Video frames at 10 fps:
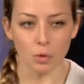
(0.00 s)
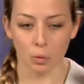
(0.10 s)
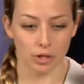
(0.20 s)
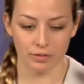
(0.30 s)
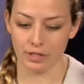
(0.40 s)

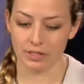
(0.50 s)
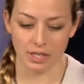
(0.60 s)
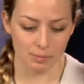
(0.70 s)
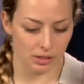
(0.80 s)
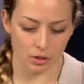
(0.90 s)
Or if it's,
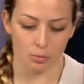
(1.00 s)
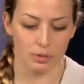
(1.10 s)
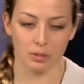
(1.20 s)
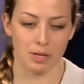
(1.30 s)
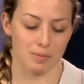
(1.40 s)
I'm going to
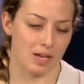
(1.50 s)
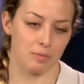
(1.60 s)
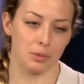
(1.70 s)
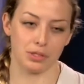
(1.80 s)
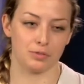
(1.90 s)
open up my
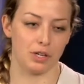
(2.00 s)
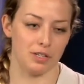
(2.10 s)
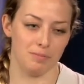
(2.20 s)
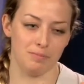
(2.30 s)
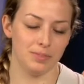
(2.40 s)
math book
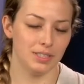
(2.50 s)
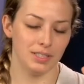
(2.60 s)
from